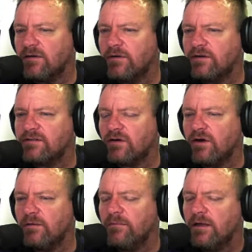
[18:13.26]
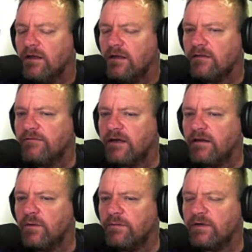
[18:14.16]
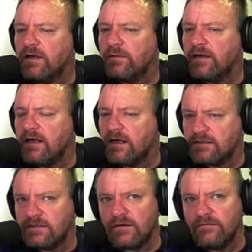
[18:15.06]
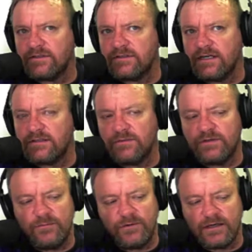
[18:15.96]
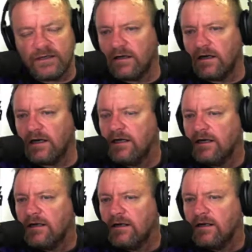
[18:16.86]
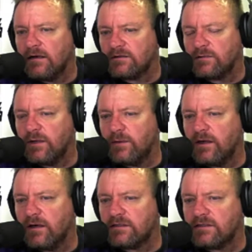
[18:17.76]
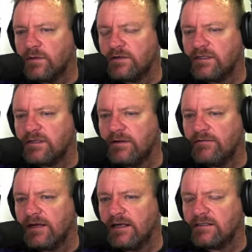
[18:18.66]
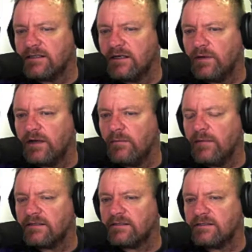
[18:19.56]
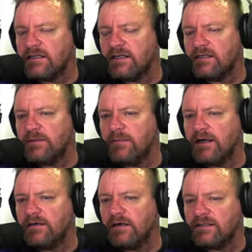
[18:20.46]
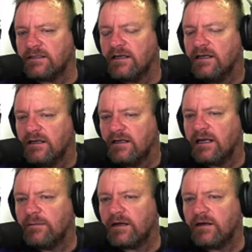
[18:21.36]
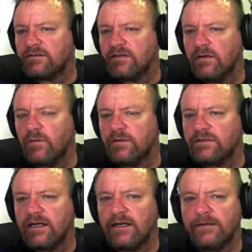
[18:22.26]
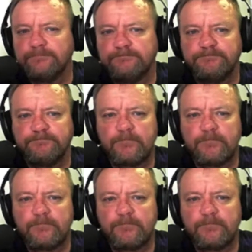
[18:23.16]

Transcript: Topods.com. The video that we put up there has this conversation between Brandon and I. Last week we got Swansea to beat Valencia, we got Manchester City to beat Man United. Keep a close eye on what we're saying.